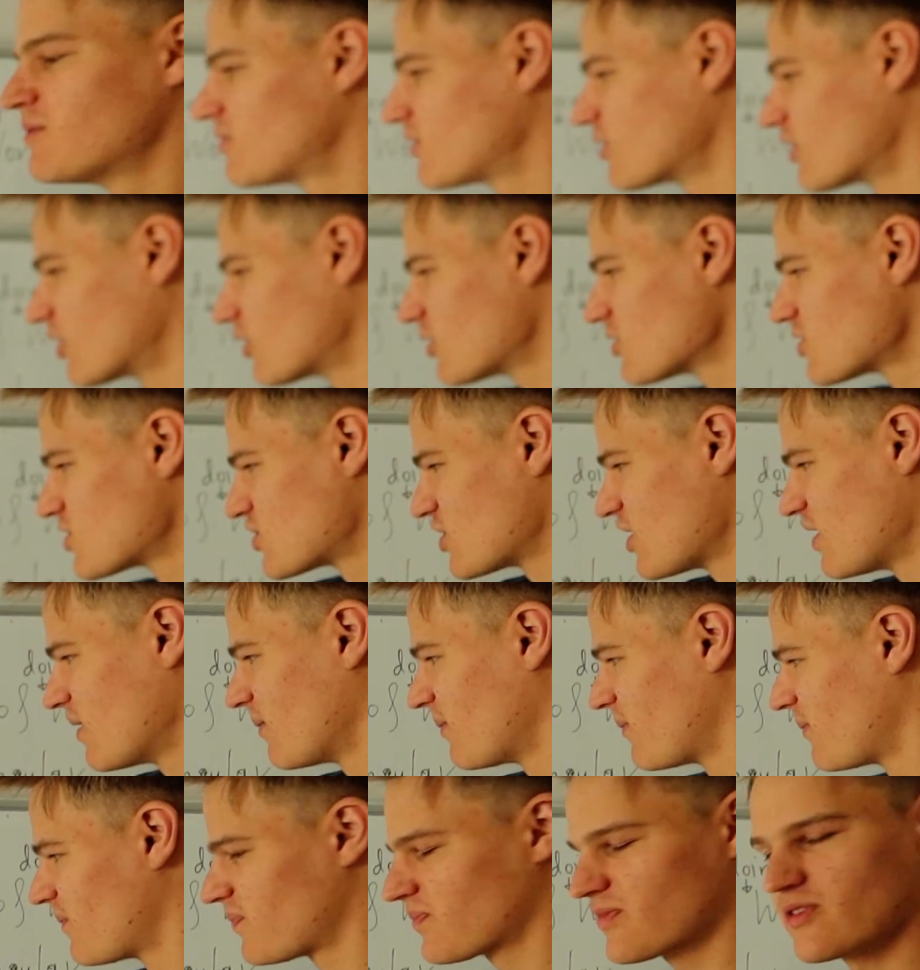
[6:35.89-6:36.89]
There are
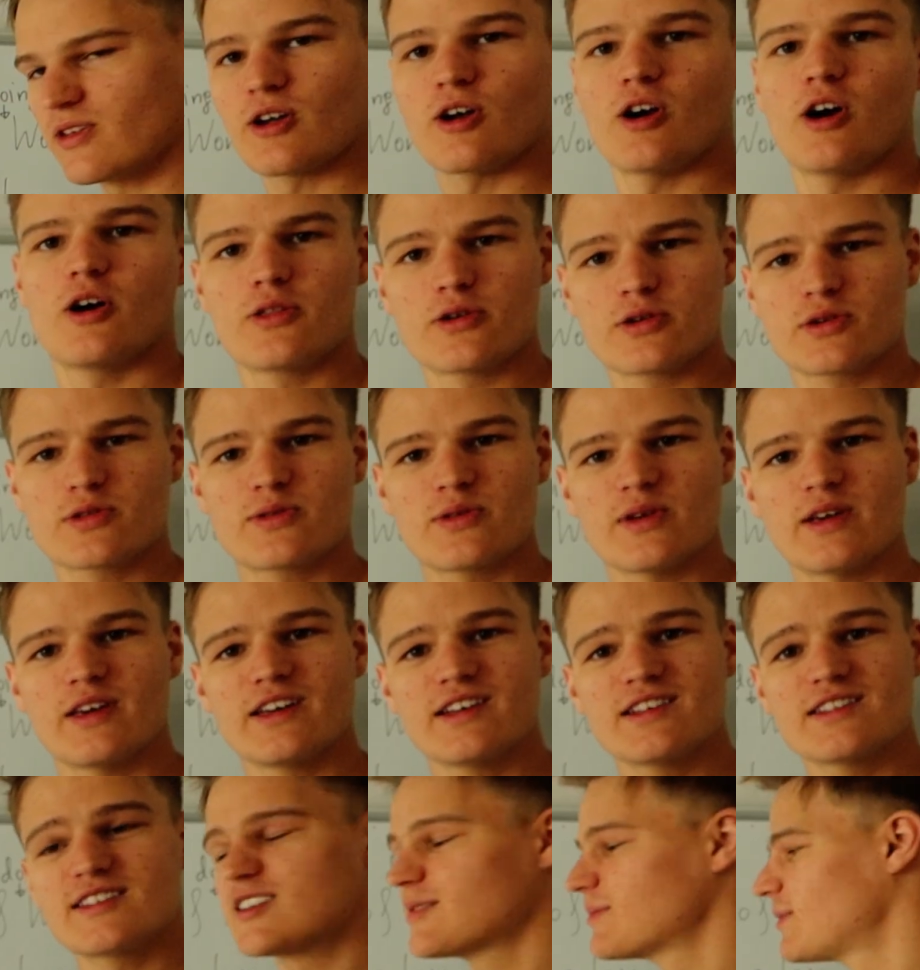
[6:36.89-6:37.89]
some other
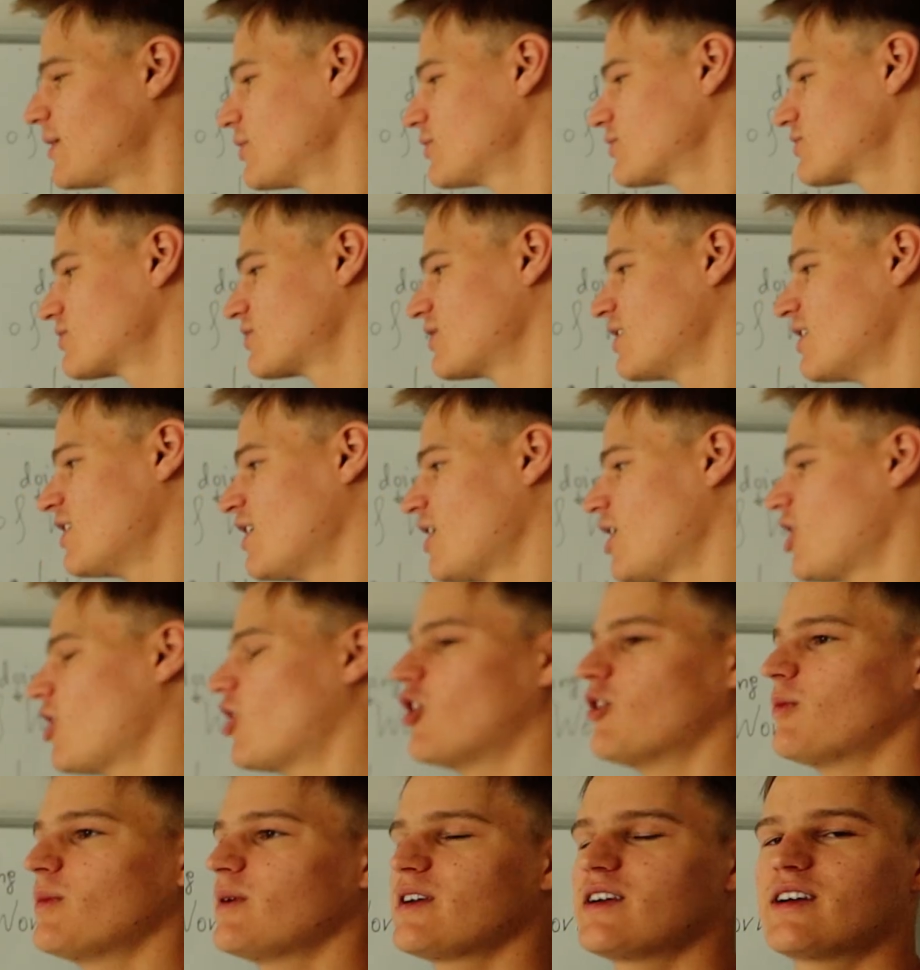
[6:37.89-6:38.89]
things about
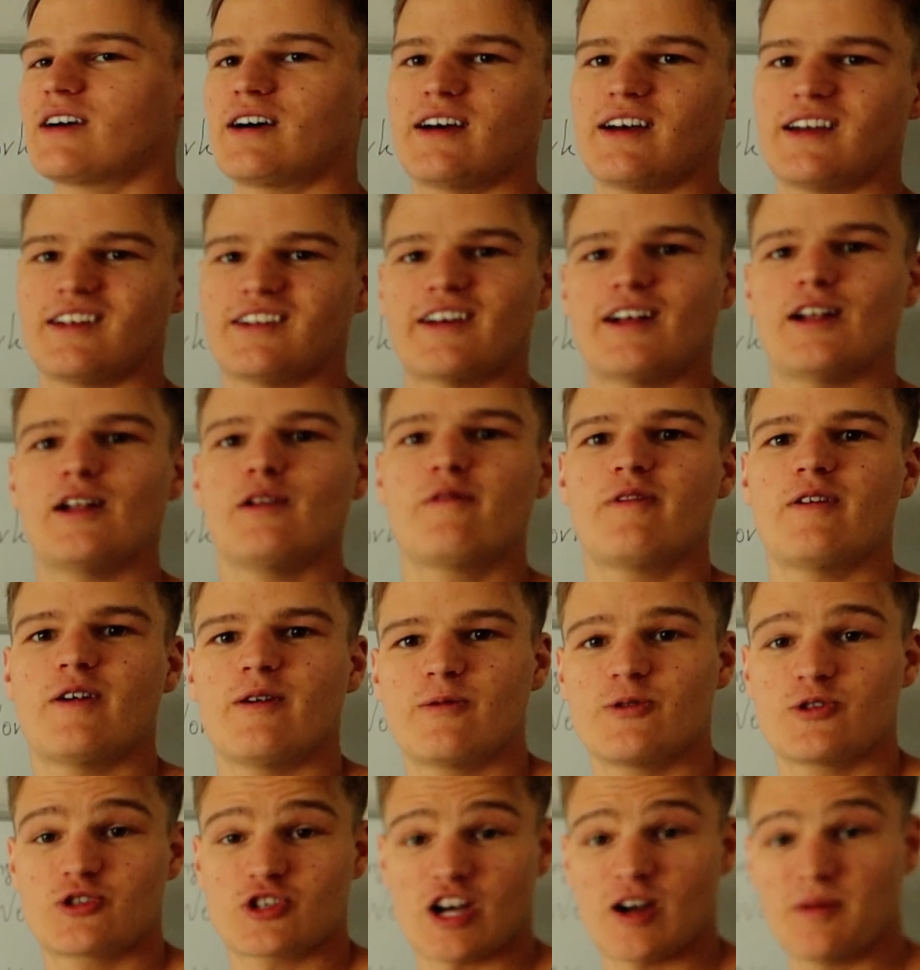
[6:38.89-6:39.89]
omega and alpha,
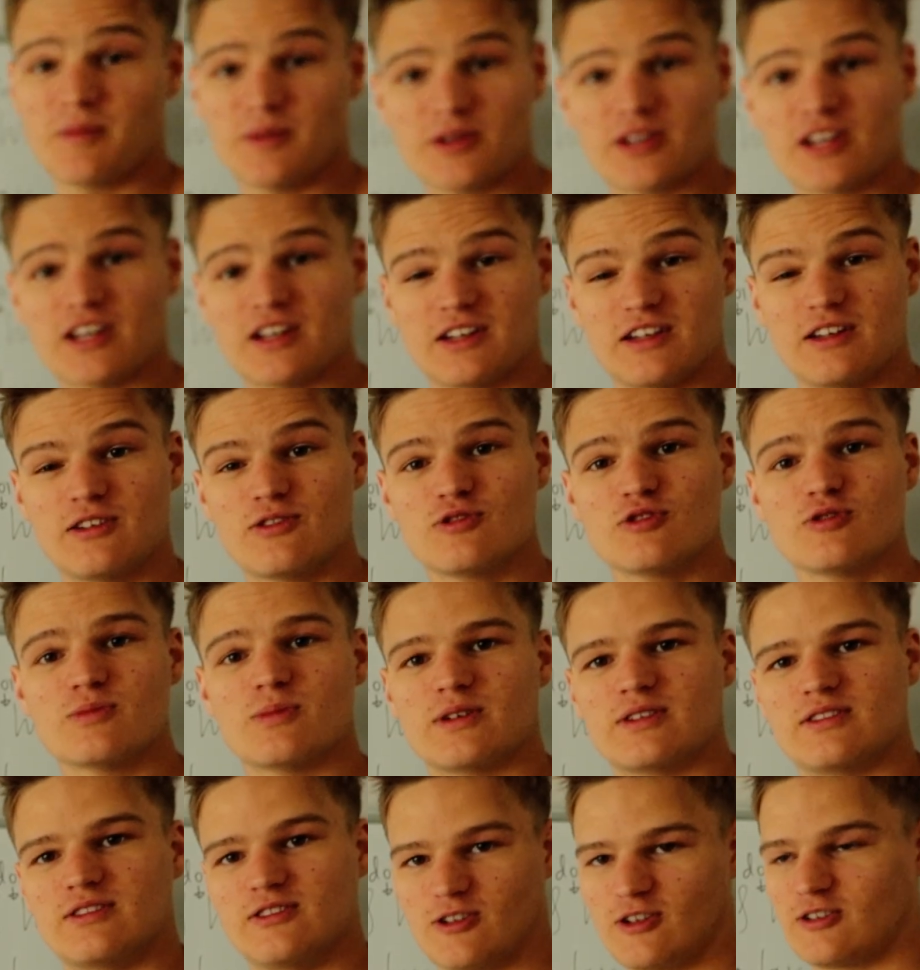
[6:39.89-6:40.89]
which I'm gonna get into,
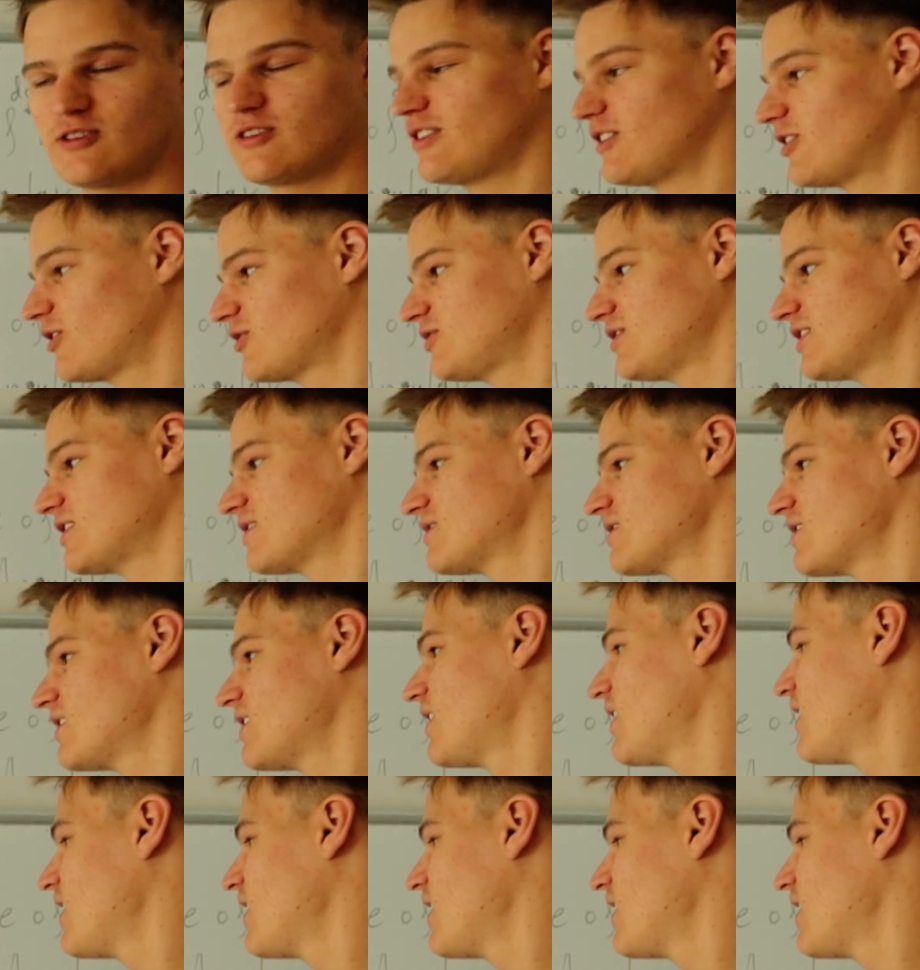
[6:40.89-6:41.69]
but not yet.